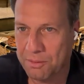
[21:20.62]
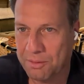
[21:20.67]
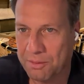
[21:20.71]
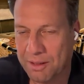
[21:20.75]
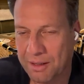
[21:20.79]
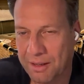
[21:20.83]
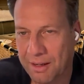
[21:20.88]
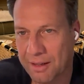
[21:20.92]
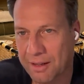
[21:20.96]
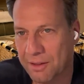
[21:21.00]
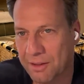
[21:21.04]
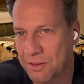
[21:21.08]

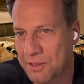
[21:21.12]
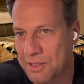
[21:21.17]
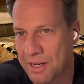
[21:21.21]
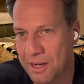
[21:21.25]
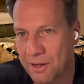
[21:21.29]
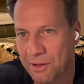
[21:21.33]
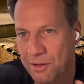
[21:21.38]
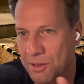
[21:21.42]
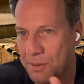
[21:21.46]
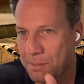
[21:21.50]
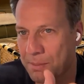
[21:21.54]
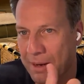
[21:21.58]
like you said,
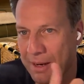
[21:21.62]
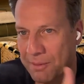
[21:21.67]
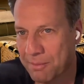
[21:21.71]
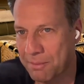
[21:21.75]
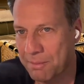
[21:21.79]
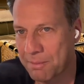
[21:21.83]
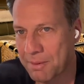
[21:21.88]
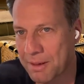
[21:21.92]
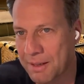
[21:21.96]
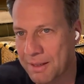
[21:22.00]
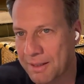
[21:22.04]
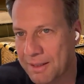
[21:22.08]
you spend
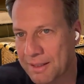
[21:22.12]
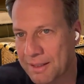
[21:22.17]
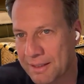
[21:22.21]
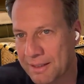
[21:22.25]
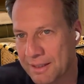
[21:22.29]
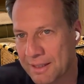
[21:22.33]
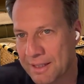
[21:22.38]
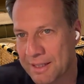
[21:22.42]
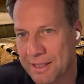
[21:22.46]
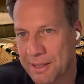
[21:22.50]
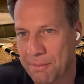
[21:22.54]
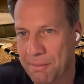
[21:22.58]

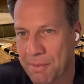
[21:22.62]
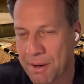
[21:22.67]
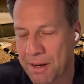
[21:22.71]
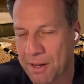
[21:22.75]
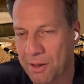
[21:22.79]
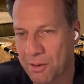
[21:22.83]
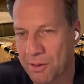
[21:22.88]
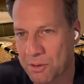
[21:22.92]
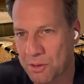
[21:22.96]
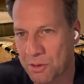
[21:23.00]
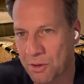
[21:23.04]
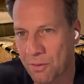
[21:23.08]
some money
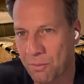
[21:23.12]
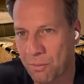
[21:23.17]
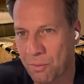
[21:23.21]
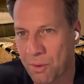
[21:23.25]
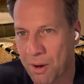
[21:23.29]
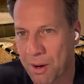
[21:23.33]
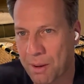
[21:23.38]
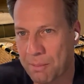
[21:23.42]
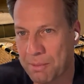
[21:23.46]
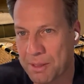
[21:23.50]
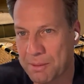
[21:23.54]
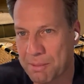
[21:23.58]
on
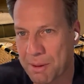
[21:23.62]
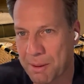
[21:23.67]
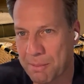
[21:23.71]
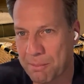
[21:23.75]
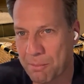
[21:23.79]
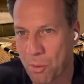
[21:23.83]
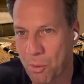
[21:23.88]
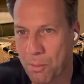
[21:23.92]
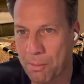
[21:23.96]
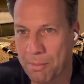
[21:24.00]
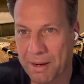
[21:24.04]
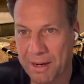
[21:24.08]
software, but you spend
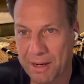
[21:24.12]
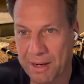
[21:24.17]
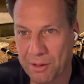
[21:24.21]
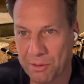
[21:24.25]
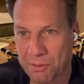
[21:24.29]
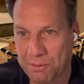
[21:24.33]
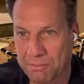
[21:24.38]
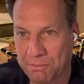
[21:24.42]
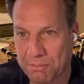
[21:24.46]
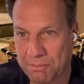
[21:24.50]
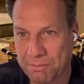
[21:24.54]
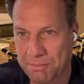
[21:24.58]
more money
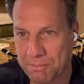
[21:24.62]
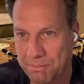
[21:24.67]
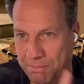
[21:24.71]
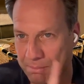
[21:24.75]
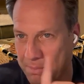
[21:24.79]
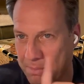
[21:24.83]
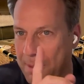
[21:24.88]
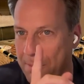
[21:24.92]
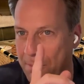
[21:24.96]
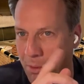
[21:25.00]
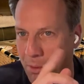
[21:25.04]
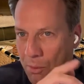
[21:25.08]
on
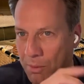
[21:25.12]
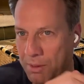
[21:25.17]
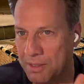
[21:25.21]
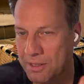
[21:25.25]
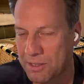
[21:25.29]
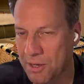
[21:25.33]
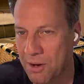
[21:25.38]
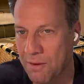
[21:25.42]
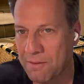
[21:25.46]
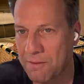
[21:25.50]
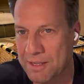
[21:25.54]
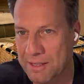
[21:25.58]
people and
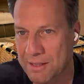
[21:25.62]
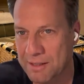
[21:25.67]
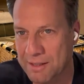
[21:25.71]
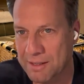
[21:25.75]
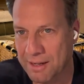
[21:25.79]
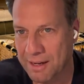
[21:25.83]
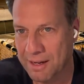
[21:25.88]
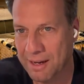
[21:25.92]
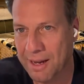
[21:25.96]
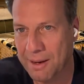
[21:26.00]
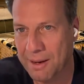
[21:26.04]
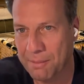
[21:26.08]
services
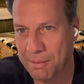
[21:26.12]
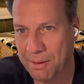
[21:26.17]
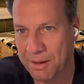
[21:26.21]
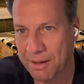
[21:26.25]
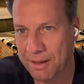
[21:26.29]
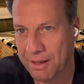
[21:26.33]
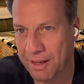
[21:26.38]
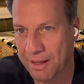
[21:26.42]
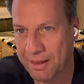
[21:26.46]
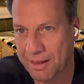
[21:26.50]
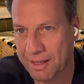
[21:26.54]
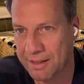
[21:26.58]
and labor, and
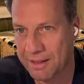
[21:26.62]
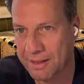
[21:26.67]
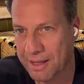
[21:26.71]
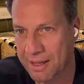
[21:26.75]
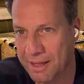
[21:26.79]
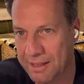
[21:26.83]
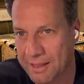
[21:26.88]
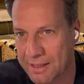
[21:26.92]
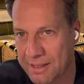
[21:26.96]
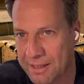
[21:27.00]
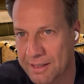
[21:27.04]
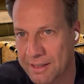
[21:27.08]
I think
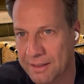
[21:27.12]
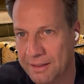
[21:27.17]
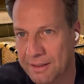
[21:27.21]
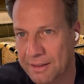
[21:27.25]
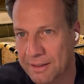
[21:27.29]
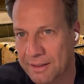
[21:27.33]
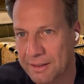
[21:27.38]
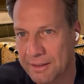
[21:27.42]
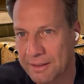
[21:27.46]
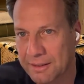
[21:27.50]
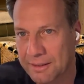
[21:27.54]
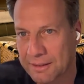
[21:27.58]

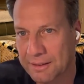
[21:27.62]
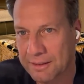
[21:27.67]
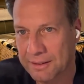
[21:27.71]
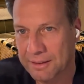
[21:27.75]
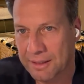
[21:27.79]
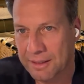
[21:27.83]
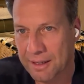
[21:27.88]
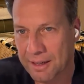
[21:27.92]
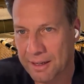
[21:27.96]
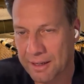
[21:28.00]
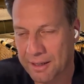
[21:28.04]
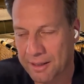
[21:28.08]

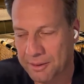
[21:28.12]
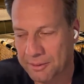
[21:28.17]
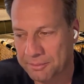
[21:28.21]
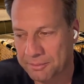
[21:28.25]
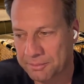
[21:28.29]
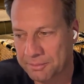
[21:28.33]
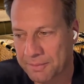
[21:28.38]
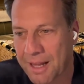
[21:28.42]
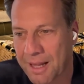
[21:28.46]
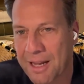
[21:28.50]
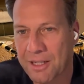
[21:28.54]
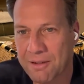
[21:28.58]

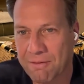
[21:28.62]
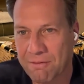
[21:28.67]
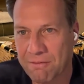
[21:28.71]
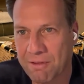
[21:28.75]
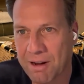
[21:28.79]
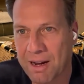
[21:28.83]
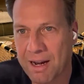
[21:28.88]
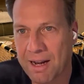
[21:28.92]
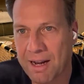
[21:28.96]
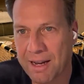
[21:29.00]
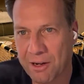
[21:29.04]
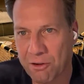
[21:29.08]
it's a
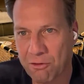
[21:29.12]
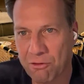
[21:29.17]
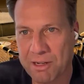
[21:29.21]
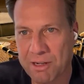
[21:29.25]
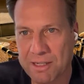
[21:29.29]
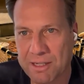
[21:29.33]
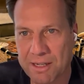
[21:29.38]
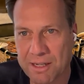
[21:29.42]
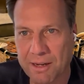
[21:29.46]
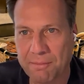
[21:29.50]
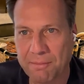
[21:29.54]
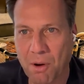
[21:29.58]
really
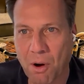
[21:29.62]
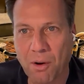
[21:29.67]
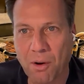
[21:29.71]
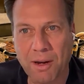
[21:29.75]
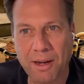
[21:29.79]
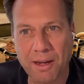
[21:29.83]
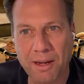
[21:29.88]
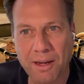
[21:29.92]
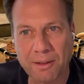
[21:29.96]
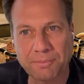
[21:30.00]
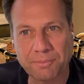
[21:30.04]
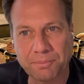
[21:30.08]
interesting
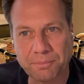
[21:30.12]
market,